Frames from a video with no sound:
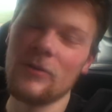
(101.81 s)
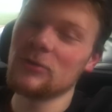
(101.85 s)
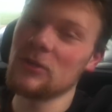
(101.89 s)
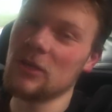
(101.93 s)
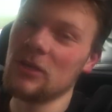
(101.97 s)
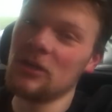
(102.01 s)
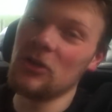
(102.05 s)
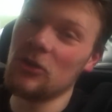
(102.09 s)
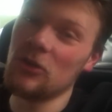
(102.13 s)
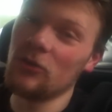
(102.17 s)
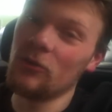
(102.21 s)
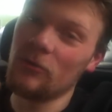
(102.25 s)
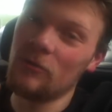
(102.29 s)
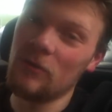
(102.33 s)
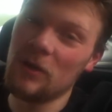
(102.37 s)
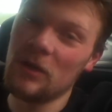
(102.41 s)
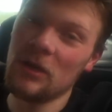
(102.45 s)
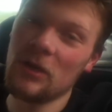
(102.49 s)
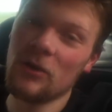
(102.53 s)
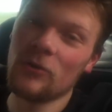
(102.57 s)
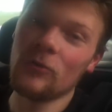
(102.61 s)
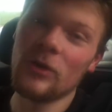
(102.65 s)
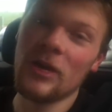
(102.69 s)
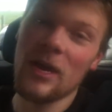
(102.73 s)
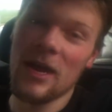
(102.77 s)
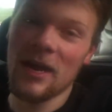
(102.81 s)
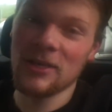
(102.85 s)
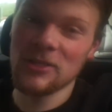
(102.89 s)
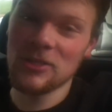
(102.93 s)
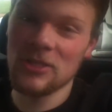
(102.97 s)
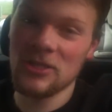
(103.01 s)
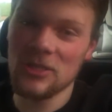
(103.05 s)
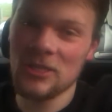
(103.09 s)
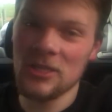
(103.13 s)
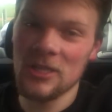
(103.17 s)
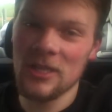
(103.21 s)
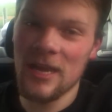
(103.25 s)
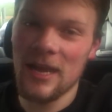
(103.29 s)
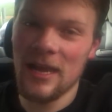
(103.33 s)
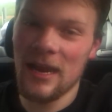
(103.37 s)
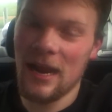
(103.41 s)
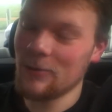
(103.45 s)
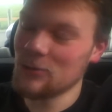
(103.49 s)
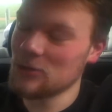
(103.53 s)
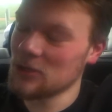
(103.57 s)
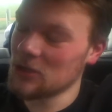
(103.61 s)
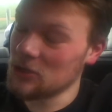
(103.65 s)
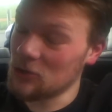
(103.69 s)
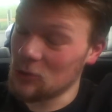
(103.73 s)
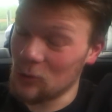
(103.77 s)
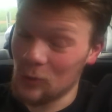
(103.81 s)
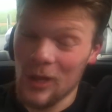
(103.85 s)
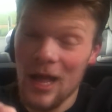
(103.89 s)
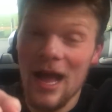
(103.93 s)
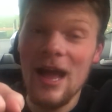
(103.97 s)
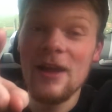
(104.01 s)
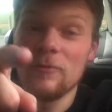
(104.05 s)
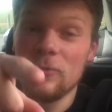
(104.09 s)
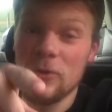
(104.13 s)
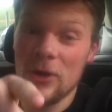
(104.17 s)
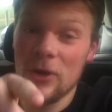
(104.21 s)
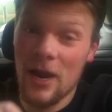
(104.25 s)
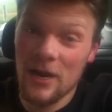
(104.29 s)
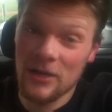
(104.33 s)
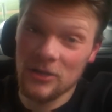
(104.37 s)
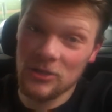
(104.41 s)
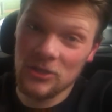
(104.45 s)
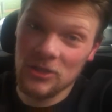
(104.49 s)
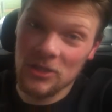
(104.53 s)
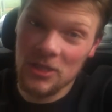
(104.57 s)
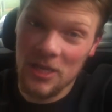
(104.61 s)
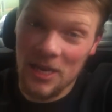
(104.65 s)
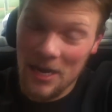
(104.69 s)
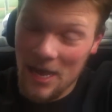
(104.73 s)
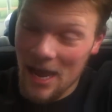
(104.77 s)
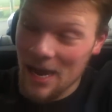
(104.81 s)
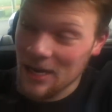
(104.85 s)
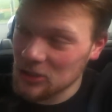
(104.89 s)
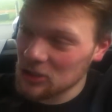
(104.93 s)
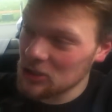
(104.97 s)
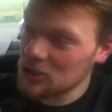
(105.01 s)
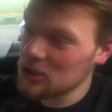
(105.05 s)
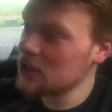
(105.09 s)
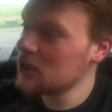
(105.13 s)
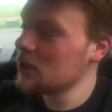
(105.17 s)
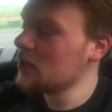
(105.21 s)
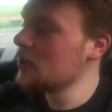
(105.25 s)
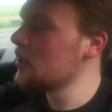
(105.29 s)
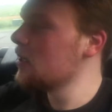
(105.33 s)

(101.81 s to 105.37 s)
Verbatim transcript: I was gonna do a video reaction to that. I was gonna do live reactions to that, actually.